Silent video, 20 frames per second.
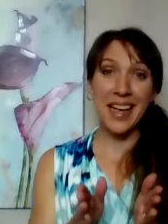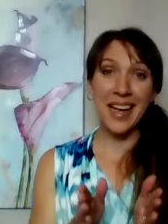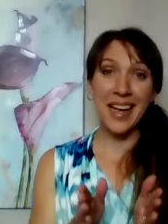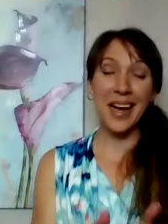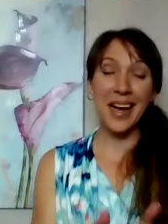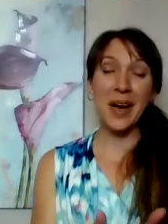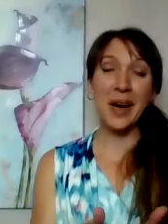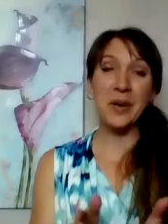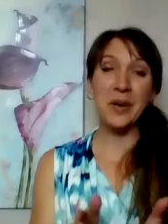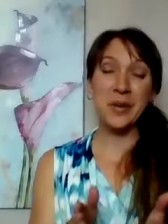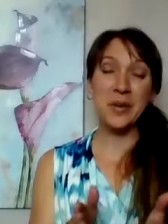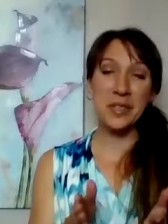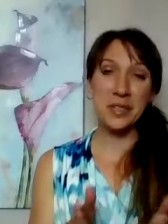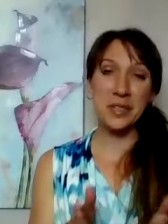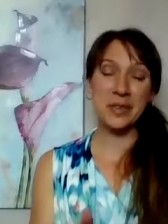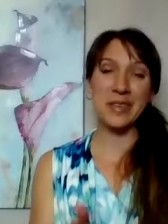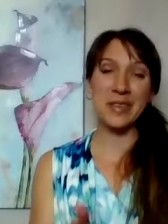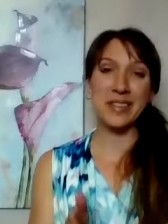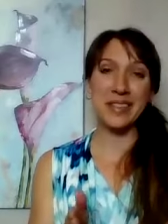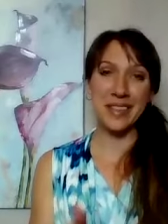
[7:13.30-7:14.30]
How could
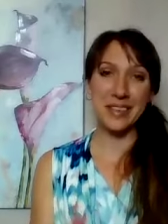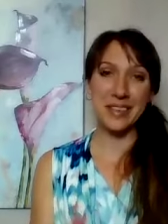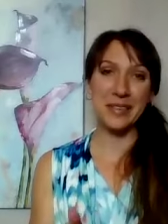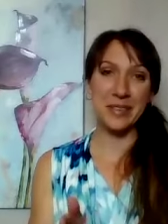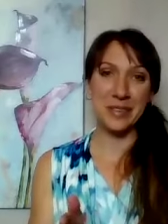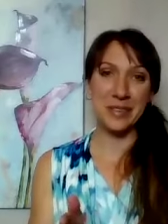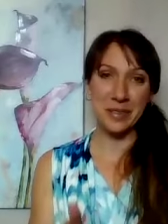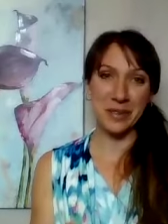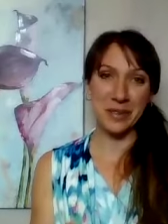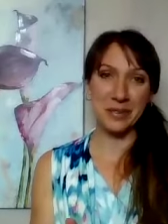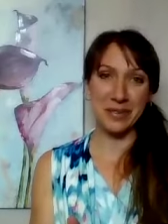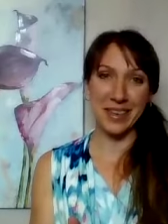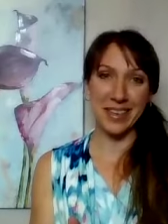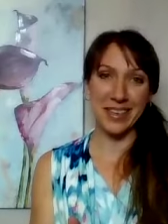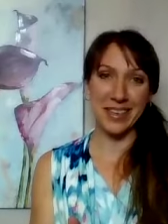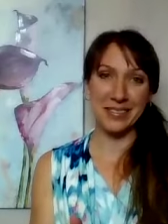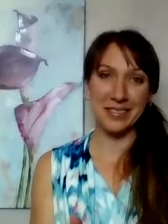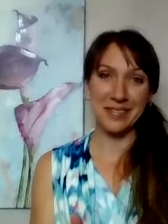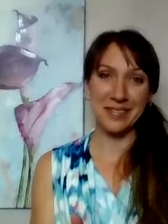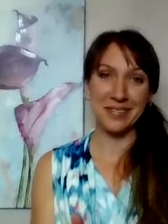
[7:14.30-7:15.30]
you look that good at
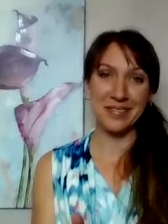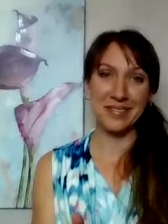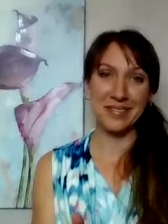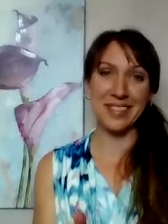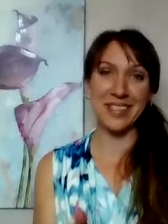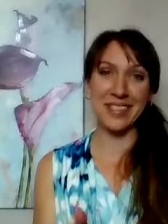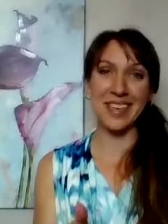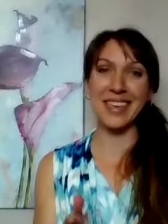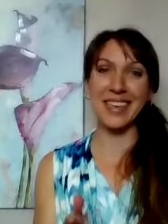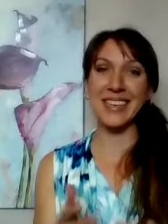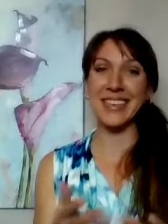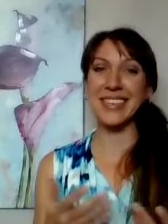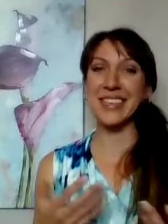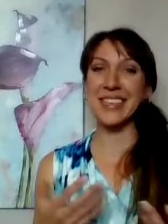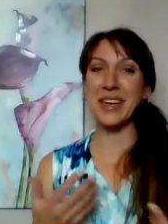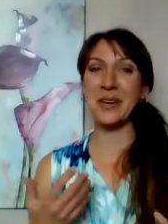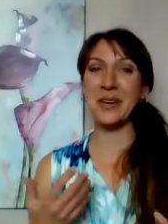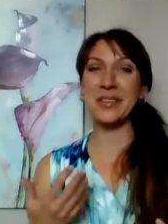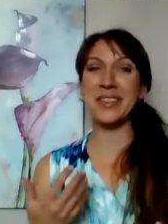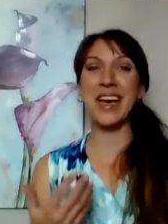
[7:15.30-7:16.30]
35? Like, you
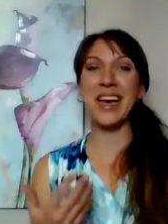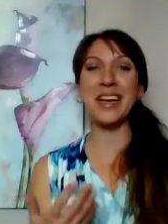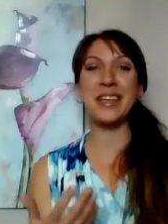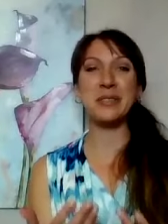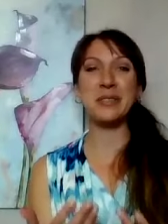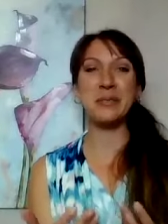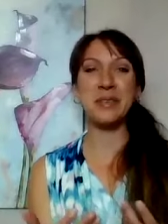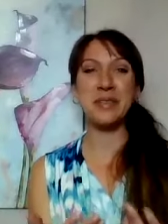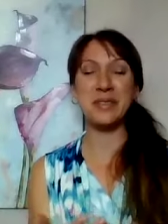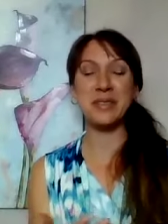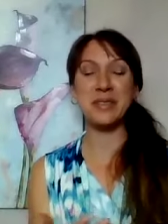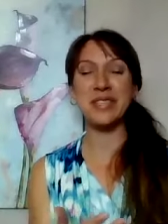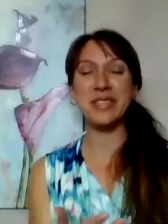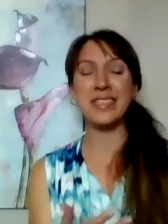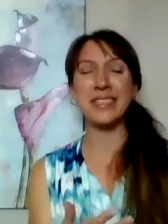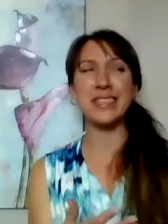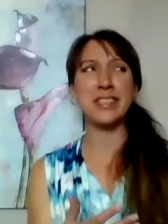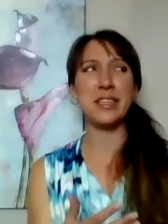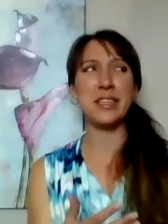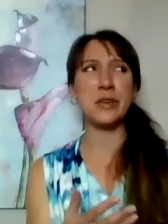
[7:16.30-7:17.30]
know, that is one of those
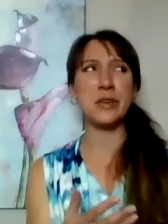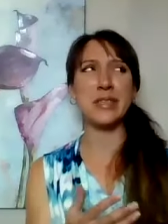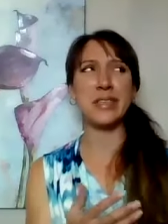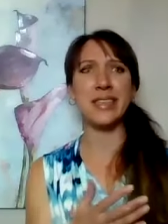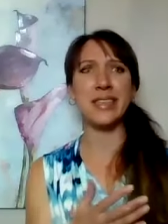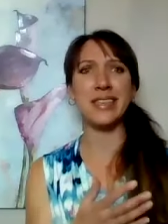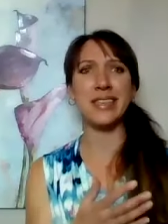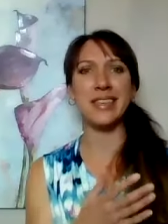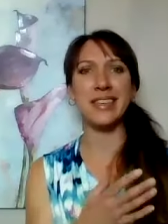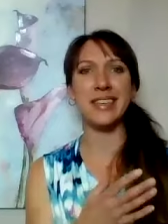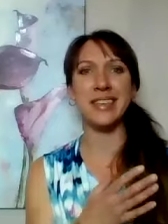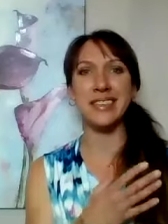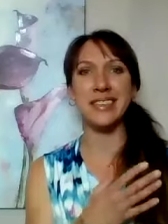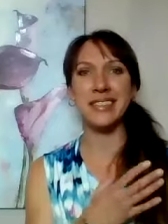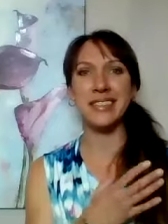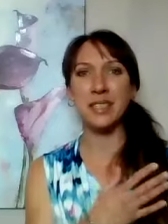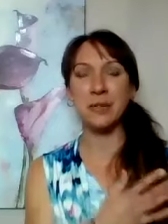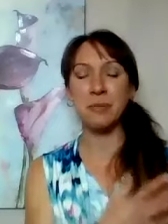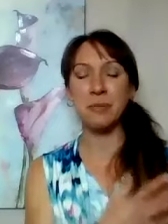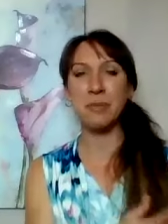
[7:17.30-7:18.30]
things, you know, you think
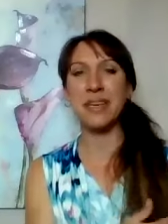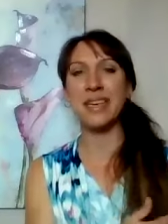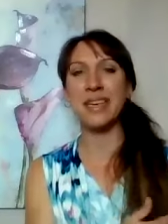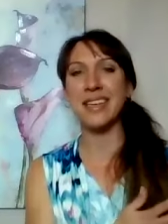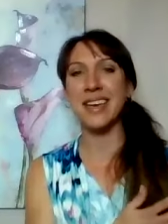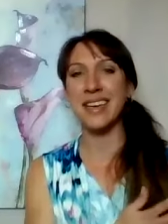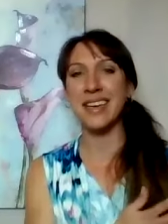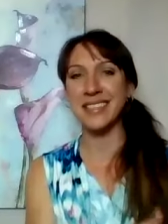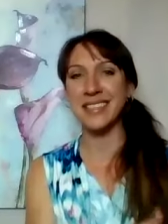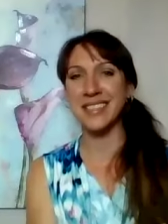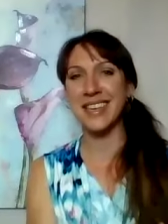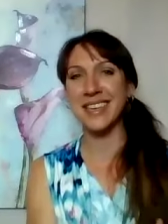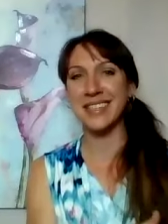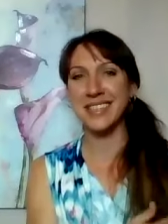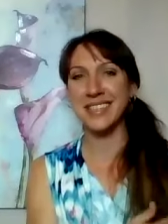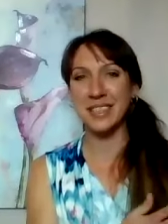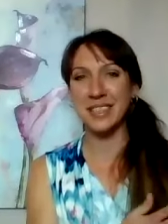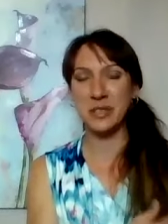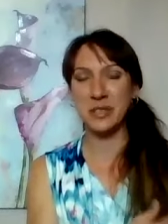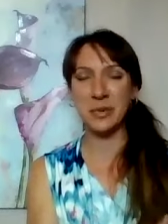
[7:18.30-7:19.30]
to be that
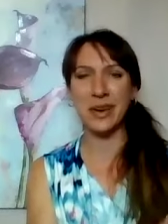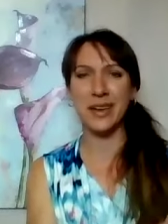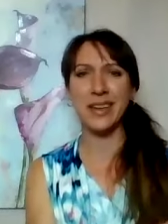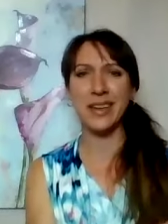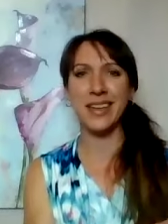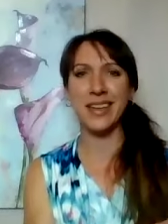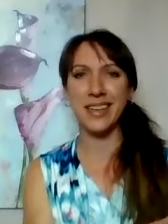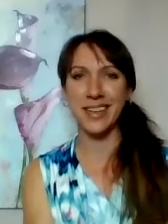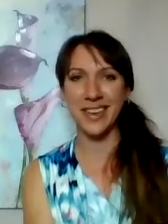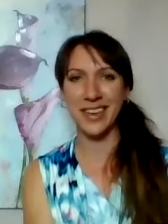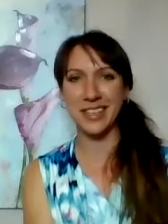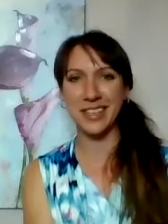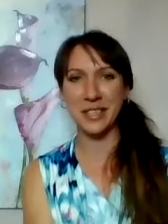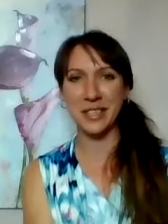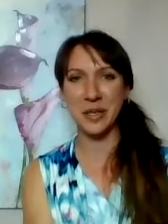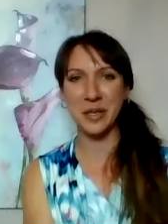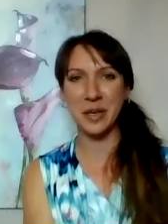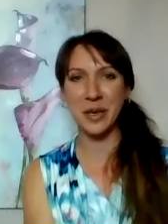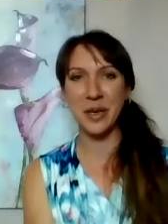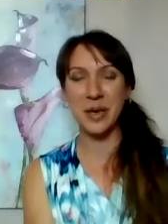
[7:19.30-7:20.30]
sexy at 20, yeah,
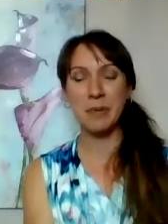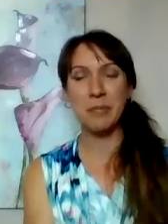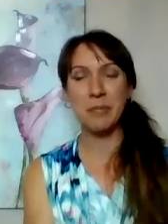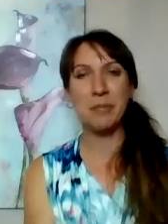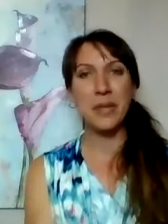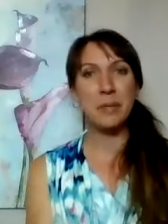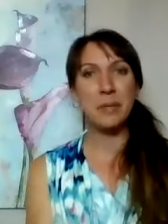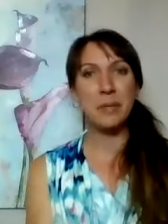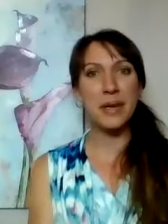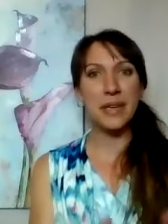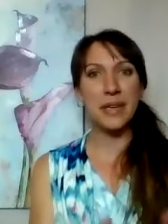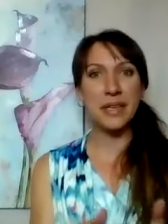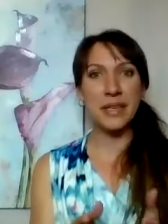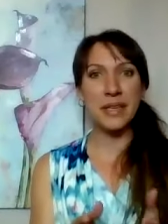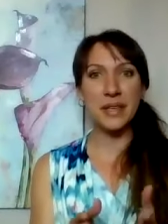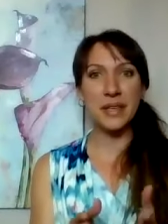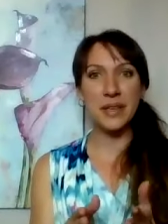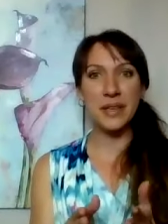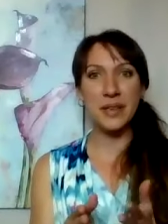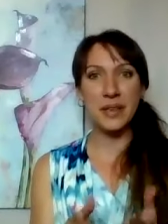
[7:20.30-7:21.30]
sure. But
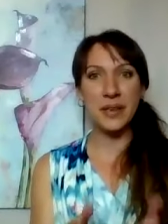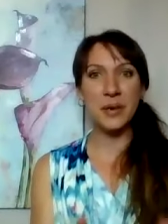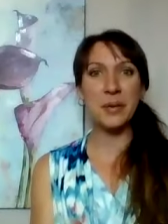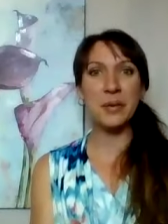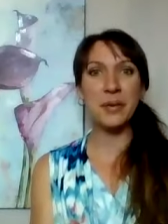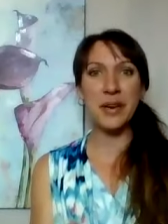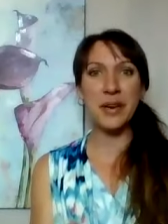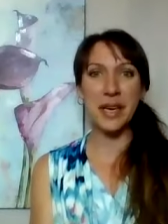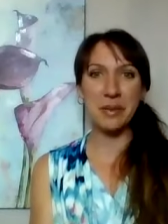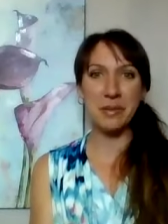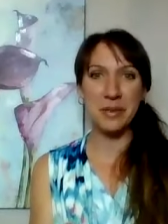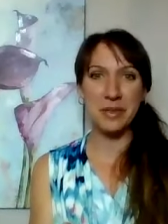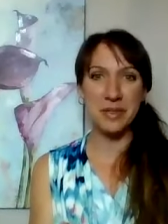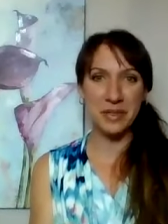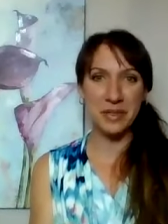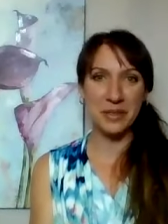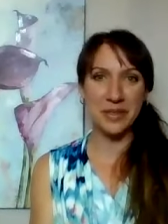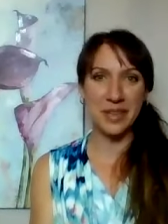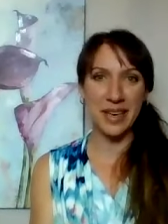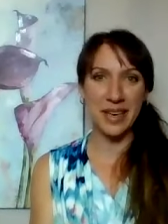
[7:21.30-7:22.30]
you were able to
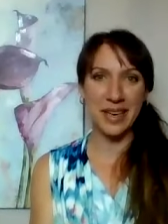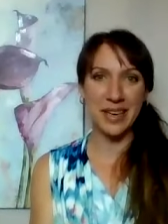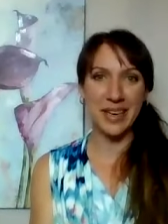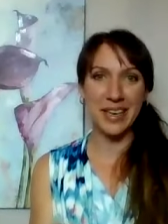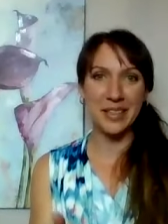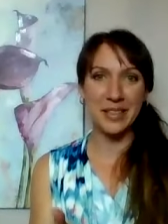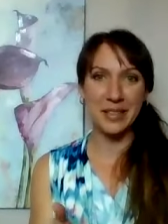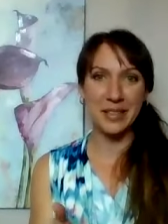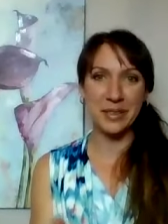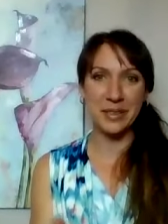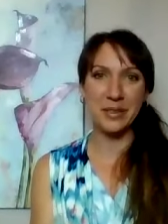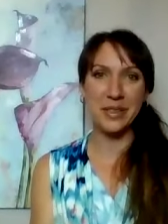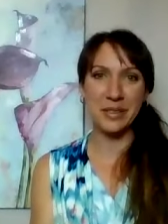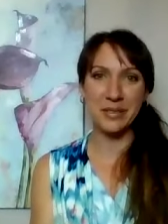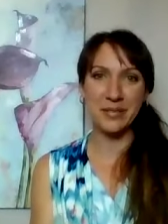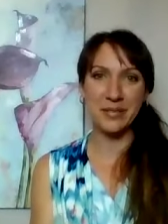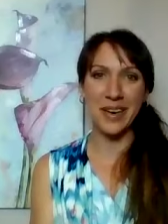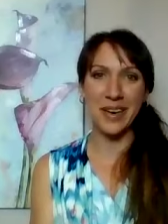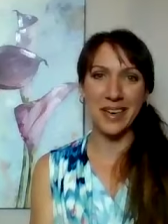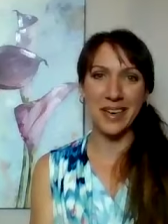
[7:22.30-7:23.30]
do that at
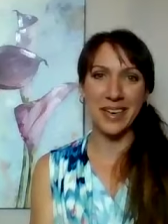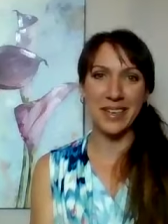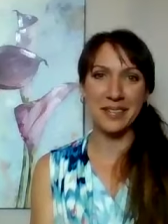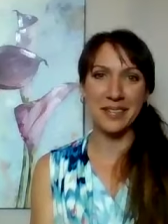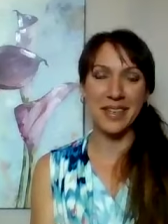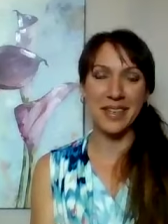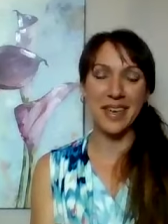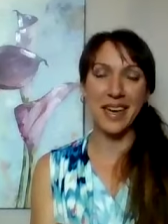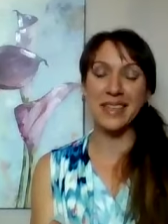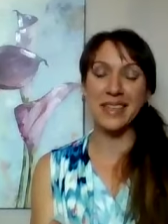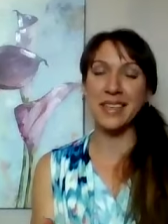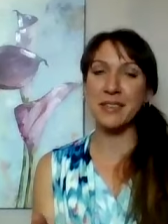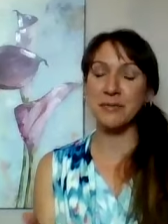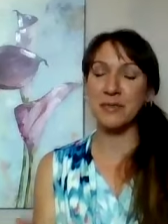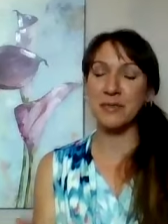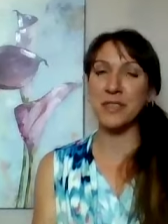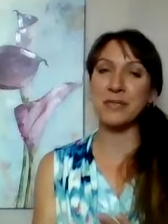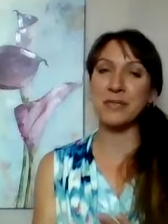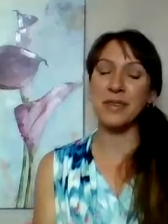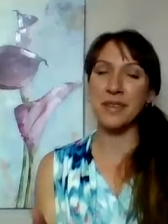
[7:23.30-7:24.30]
35. And I think,
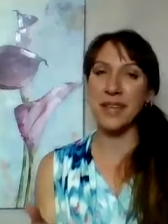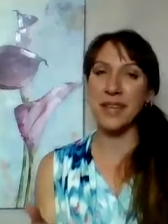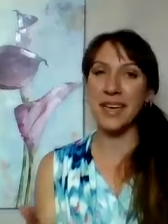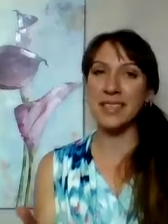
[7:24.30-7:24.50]
first of all,